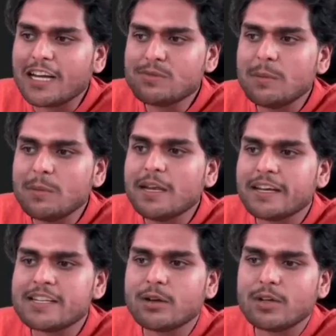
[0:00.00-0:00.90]
be
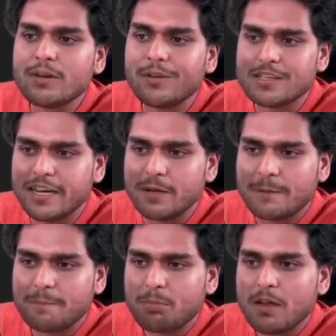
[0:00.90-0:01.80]
executed first? Tell me.
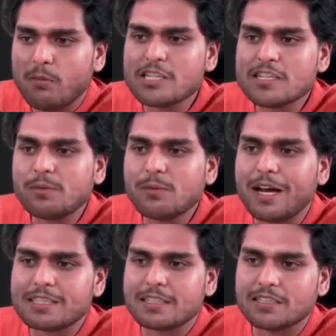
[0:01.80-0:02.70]
Which is the
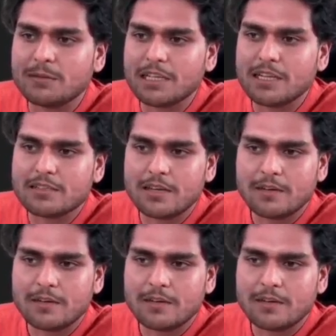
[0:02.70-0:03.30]
fastest among these three?